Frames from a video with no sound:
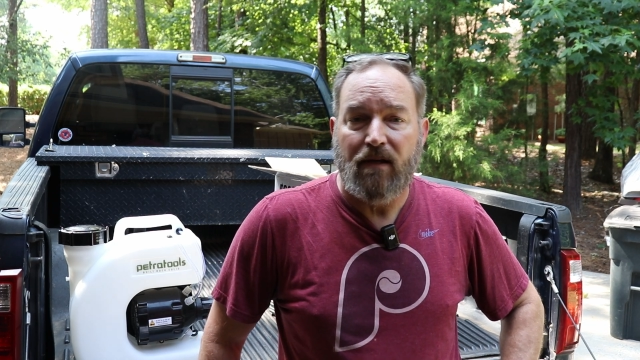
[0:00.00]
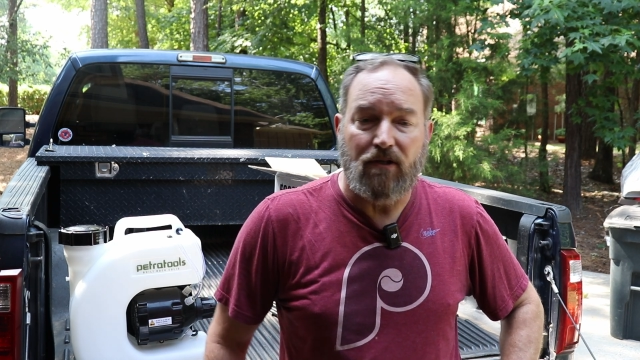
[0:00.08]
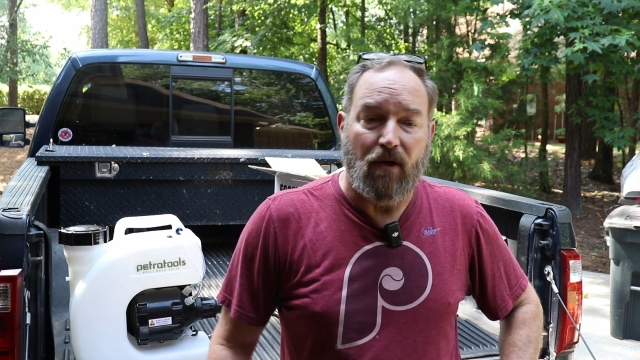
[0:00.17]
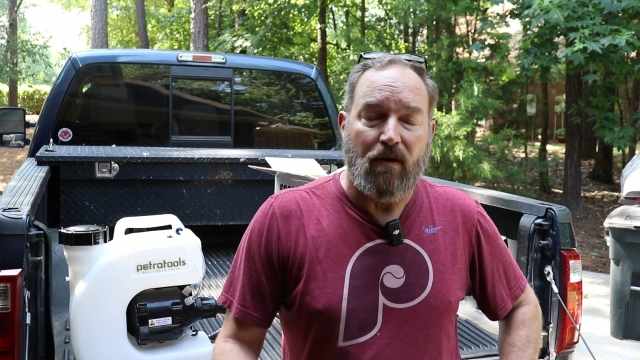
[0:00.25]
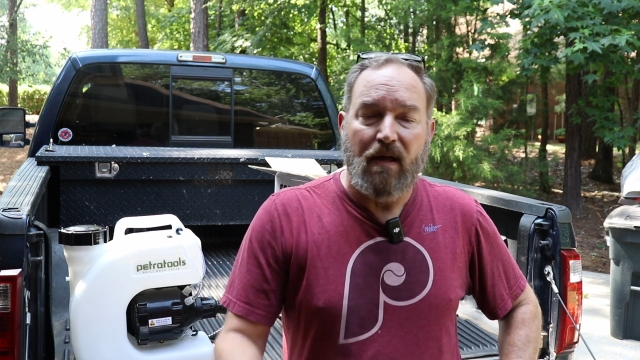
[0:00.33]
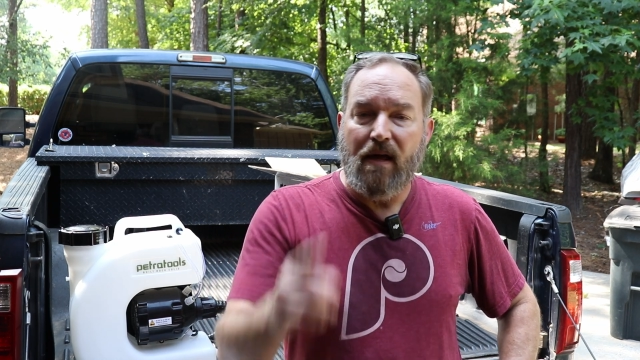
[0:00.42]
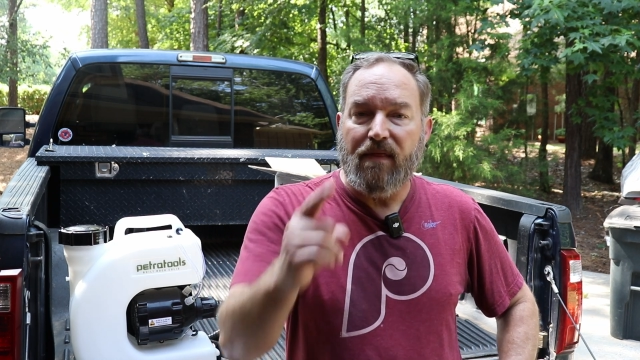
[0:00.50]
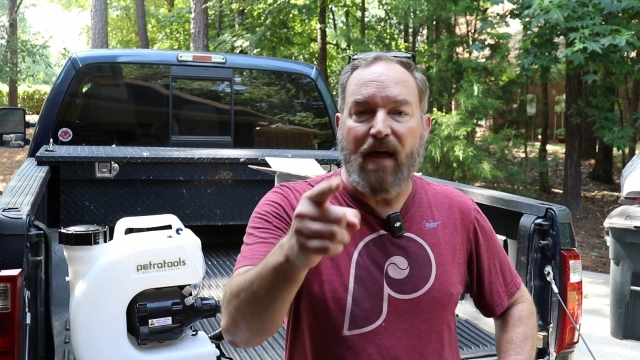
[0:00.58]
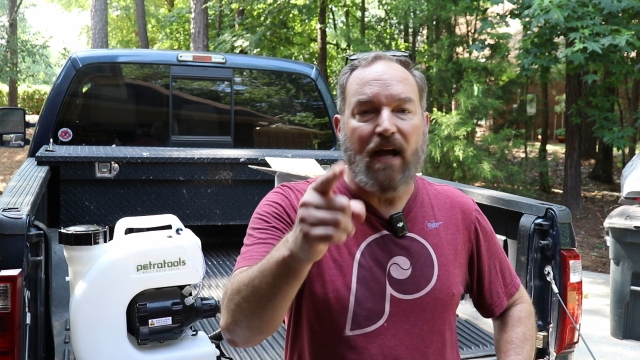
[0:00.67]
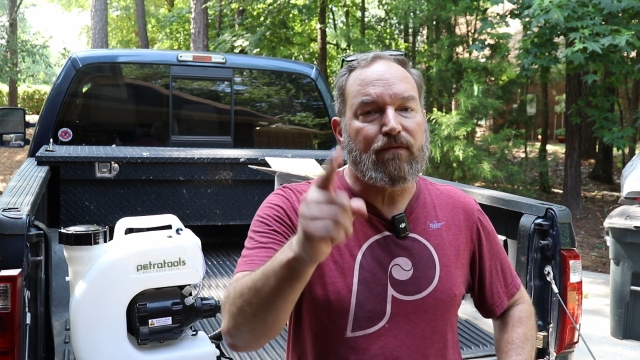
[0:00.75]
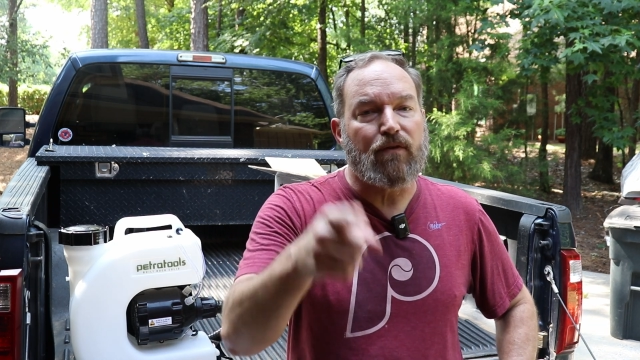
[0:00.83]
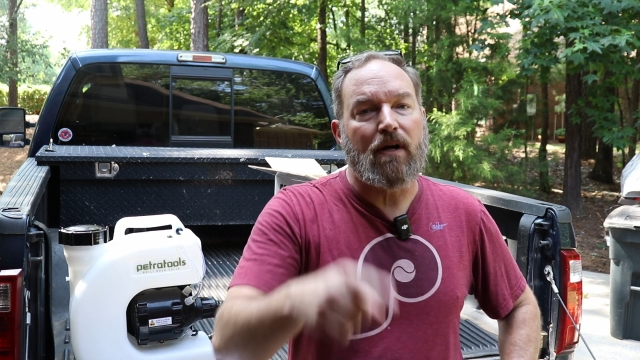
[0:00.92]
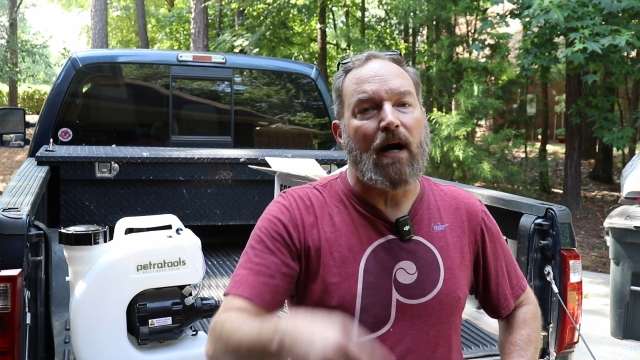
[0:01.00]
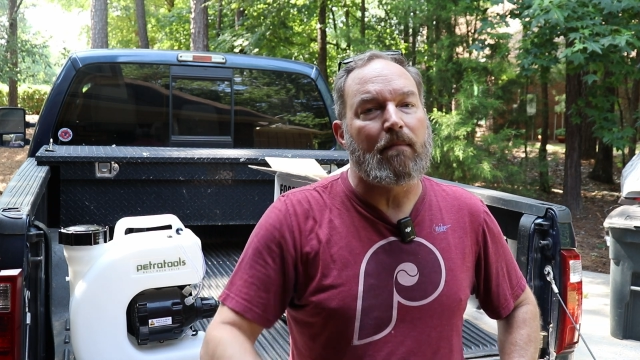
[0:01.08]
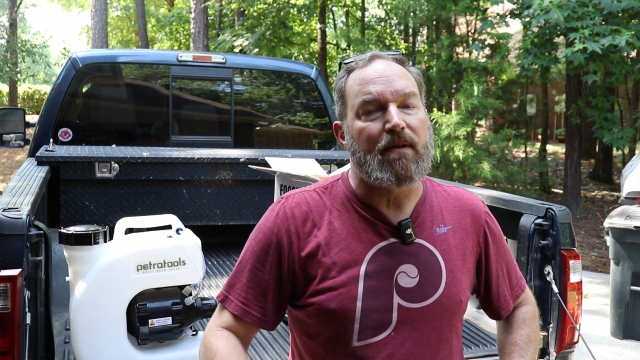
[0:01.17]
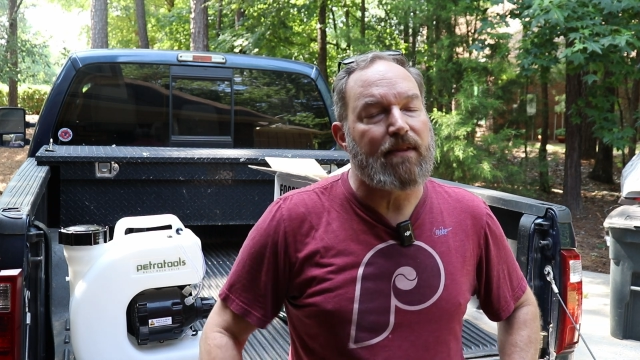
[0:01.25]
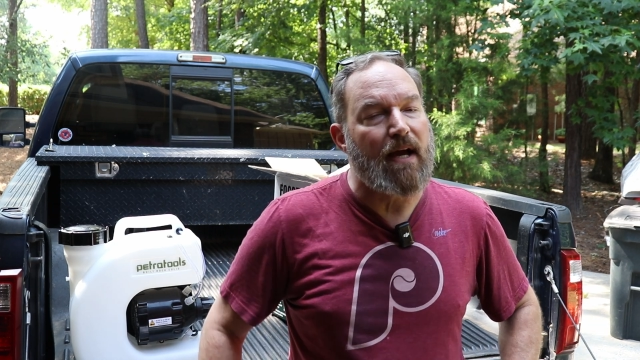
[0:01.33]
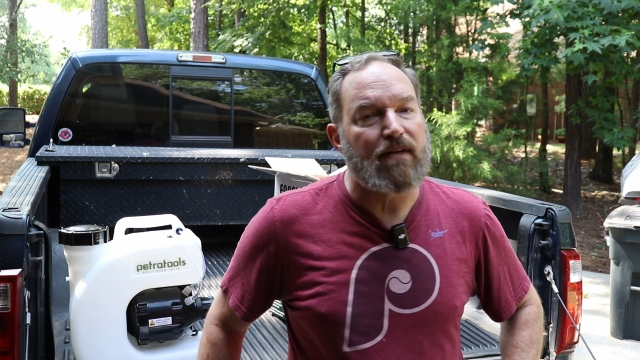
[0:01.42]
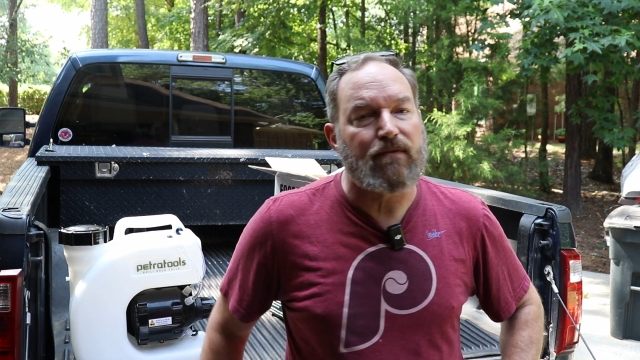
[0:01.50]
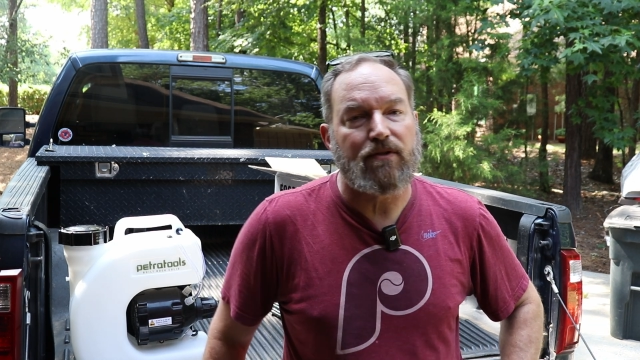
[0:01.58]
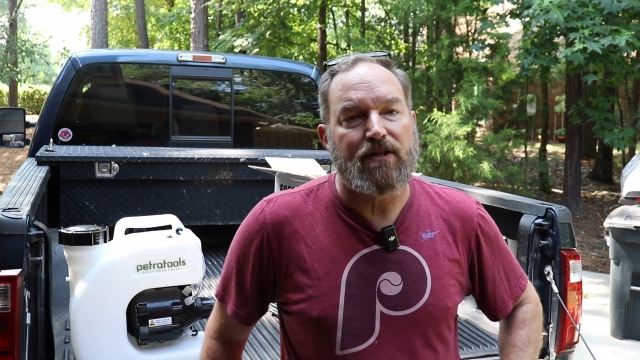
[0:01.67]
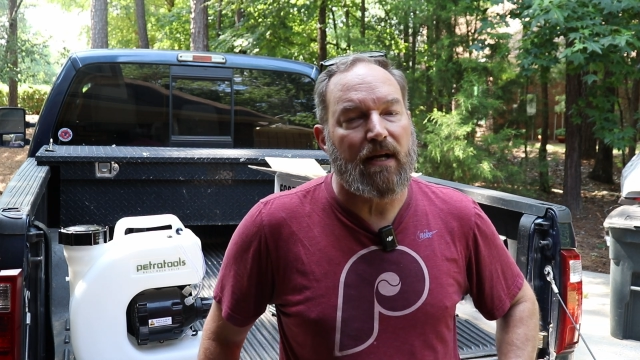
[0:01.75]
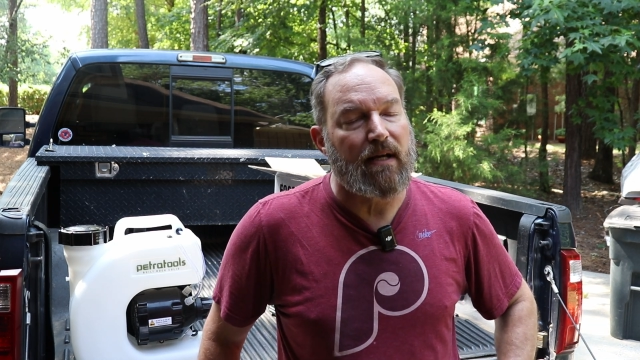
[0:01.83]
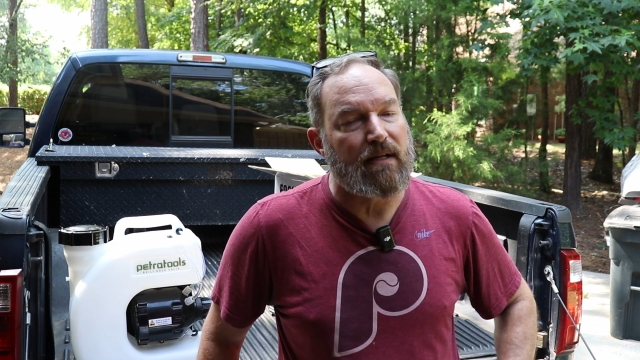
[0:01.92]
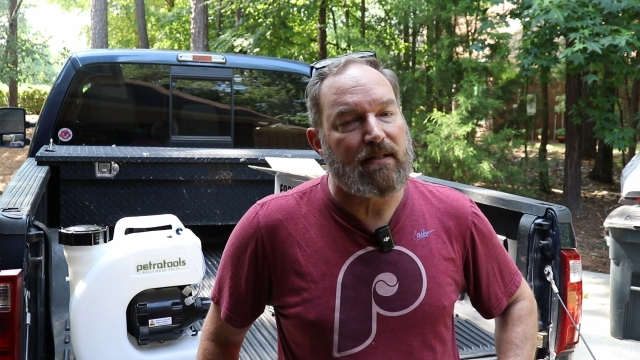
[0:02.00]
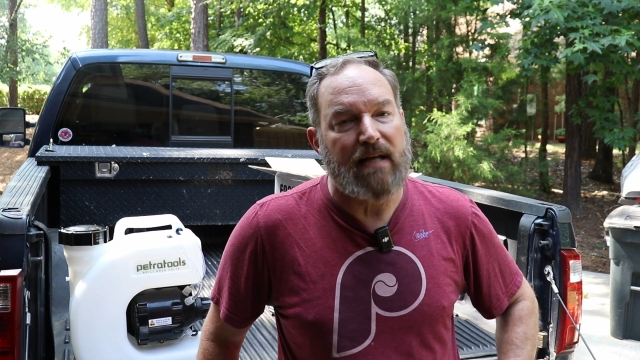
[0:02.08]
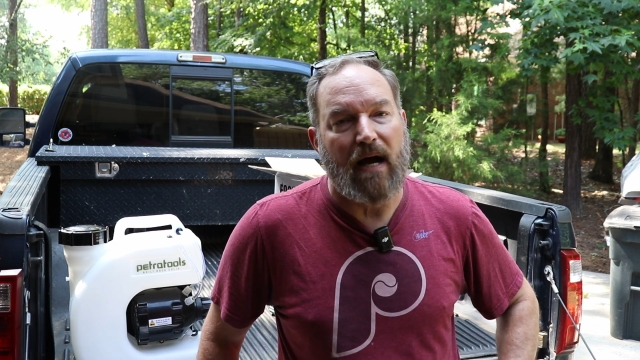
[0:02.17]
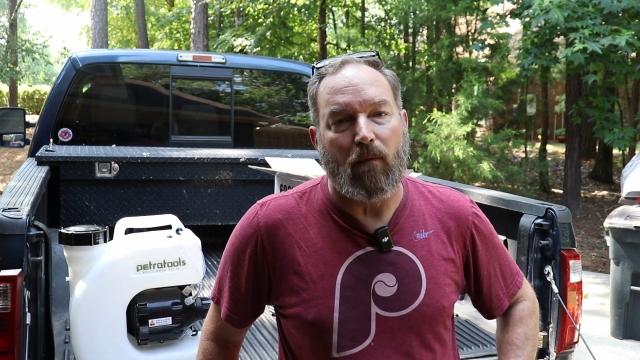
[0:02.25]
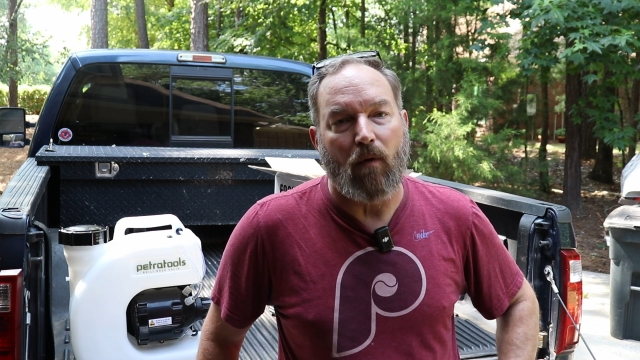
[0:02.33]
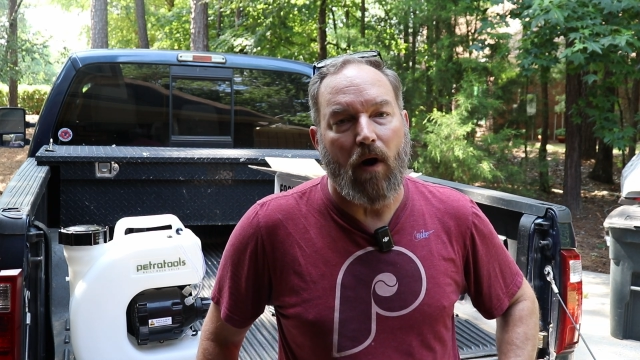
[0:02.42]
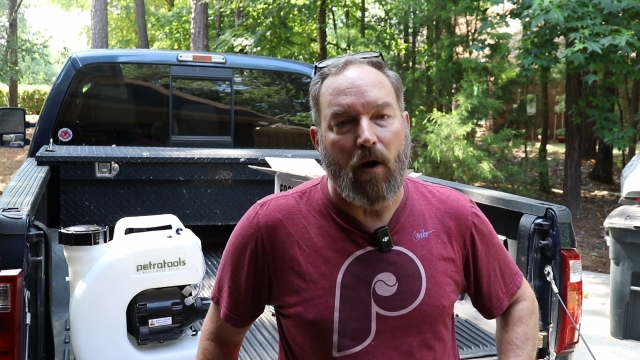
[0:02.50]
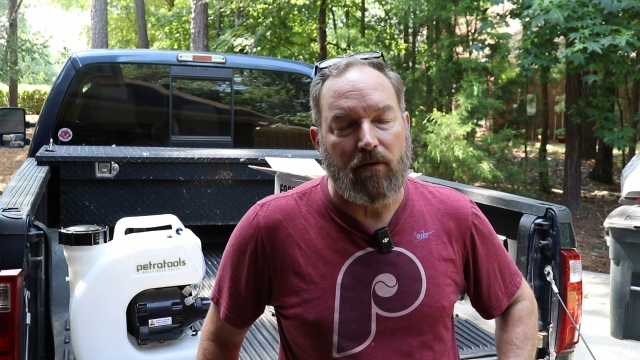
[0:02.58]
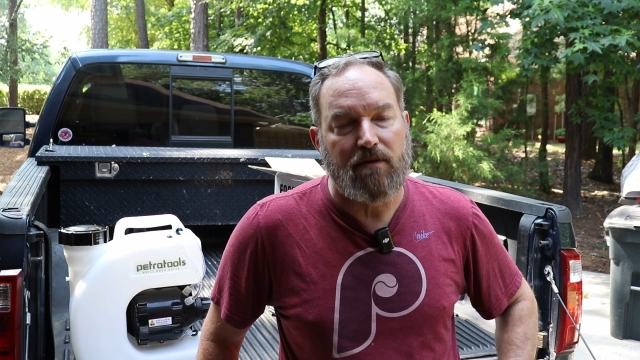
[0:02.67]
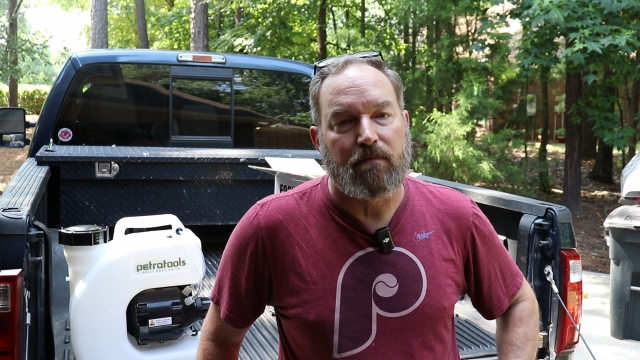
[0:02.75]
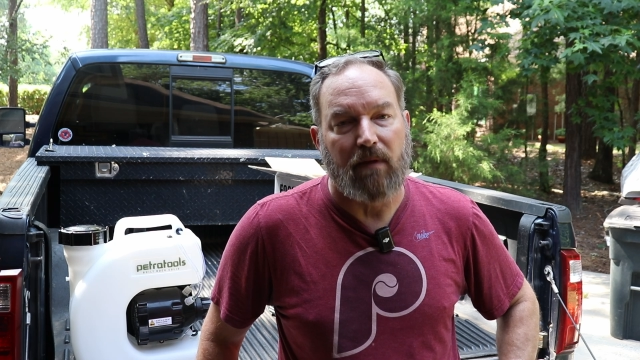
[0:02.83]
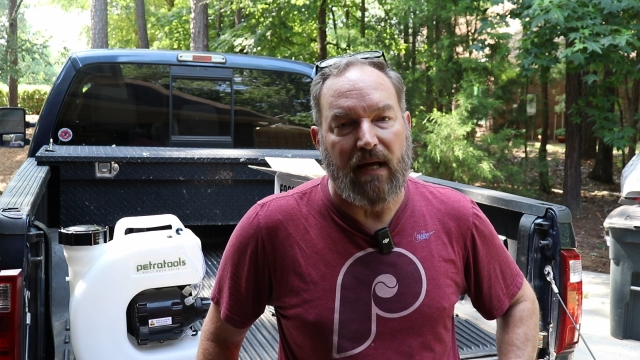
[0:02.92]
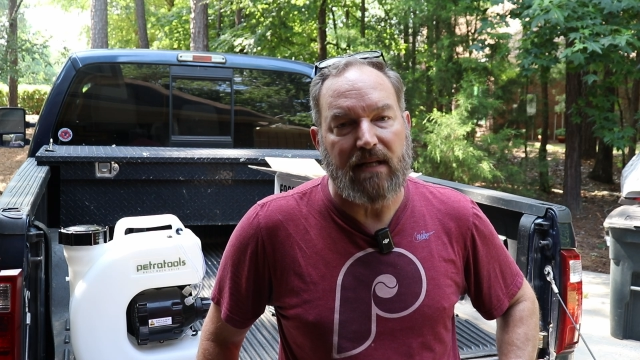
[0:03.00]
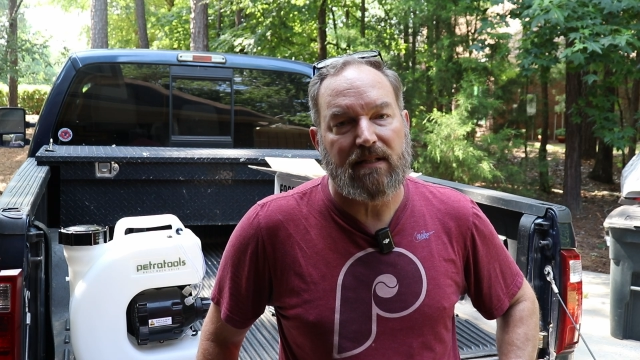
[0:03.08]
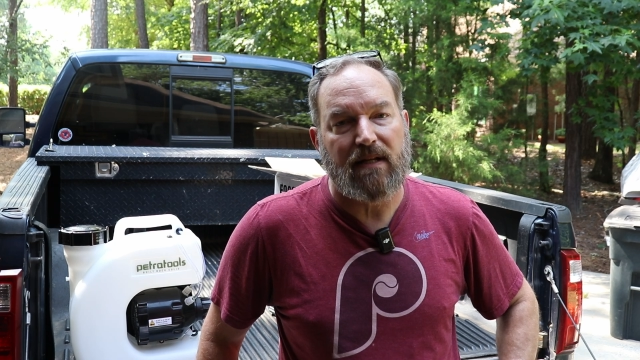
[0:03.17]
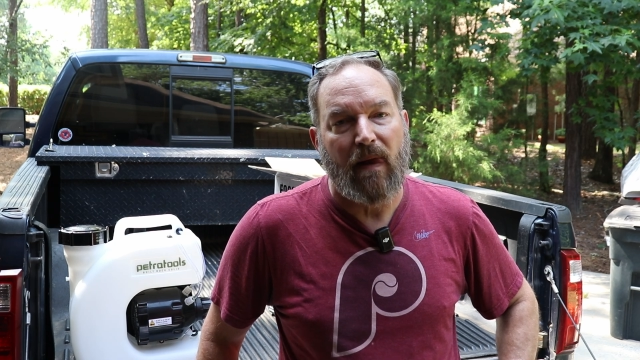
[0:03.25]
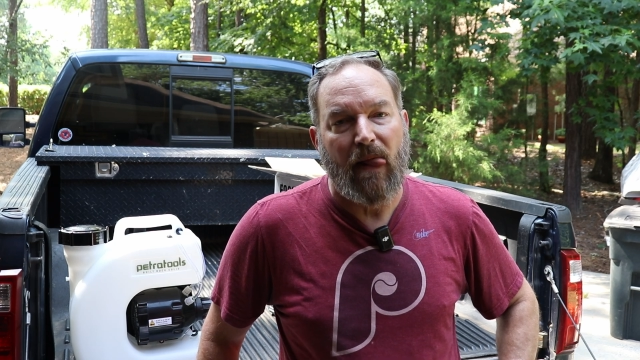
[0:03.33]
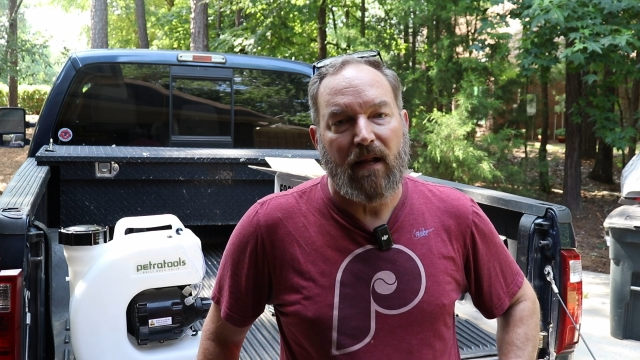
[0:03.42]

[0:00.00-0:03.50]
So thanks for coming. Thanks for checking us out. We're always blessed